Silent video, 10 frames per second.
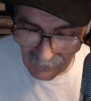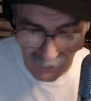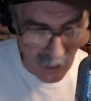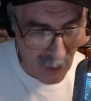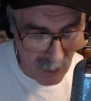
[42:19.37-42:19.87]

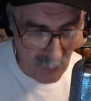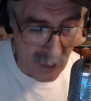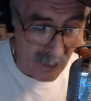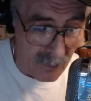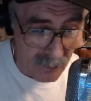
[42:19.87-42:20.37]
All right.
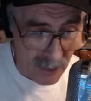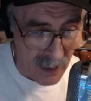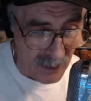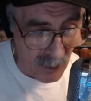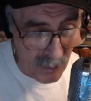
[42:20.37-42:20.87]
Well, you got
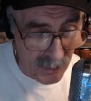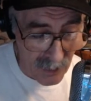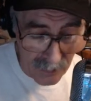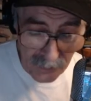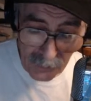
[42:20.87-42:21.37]
to do what you
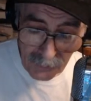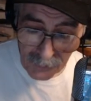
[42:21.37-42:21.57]
got to do.